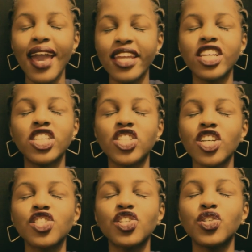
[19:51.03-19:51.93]
and
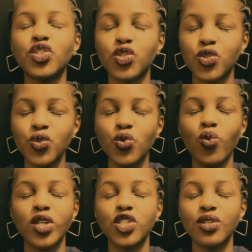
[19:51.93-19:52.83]
just do
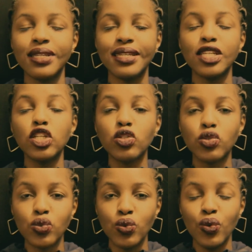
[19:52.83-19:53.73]
what you need to
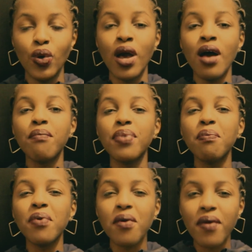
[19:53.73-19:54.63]
do.
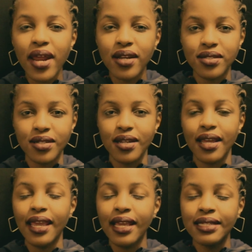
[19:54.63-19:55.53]
Preparation
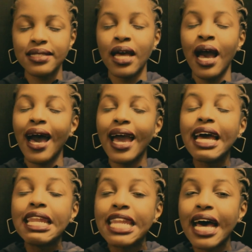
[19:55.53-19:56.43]
is
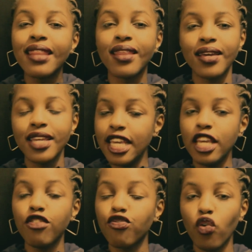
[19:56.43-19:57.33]
another
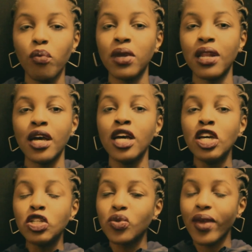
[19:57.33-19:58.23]
key formula
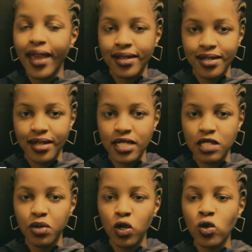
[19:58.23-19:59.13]
to excellence,
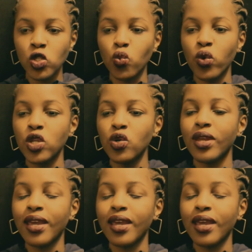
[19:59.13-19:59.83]
because when you